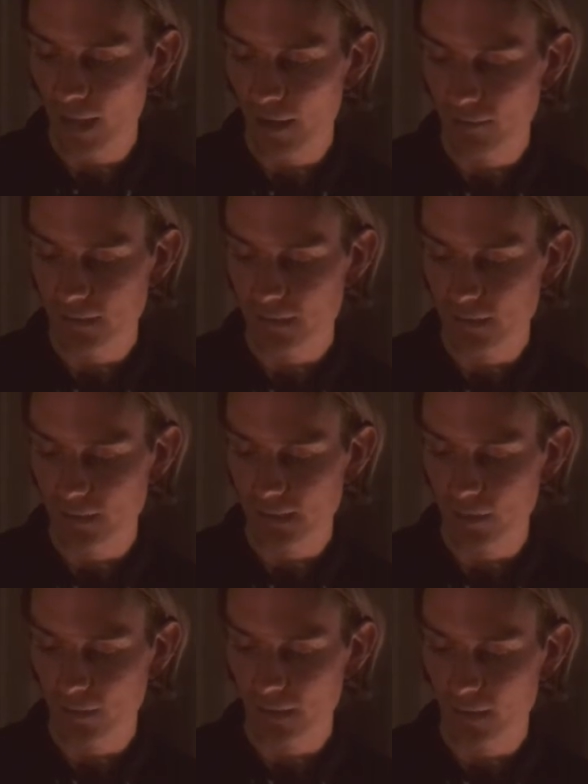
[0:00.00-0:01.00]
air is sucked
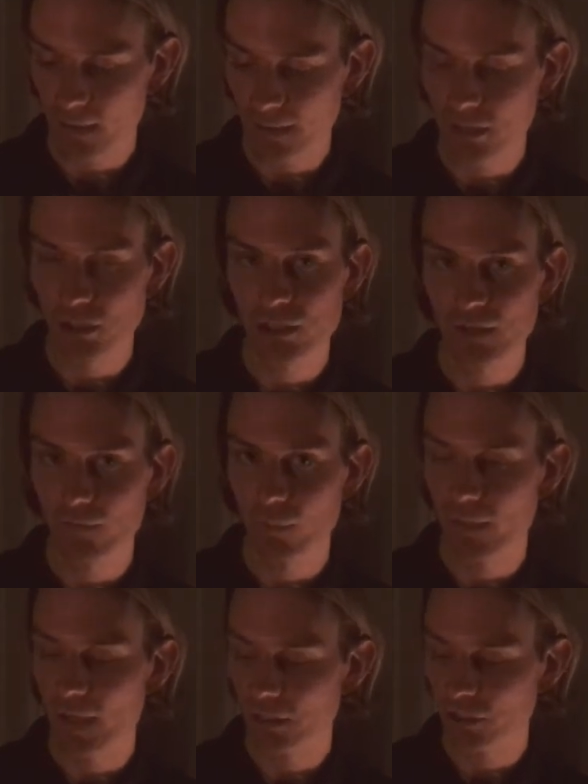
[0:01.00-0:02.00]
outside to shiver with their